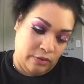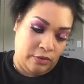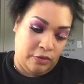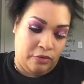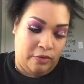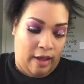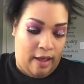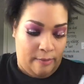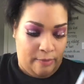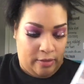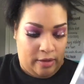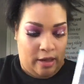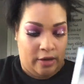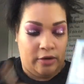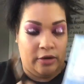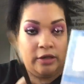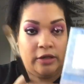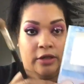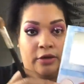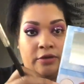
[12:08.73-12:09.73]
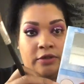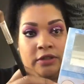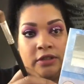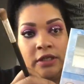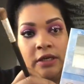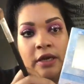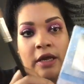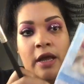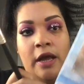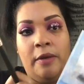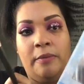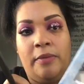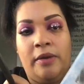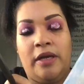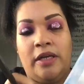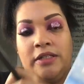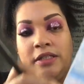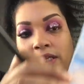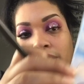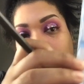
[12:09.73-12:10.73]
we go. Grab cut it close
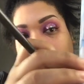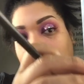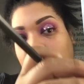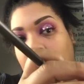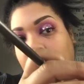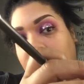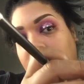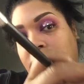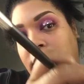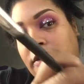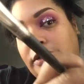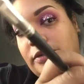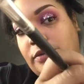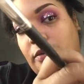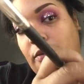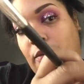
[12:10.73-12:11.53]
because it looks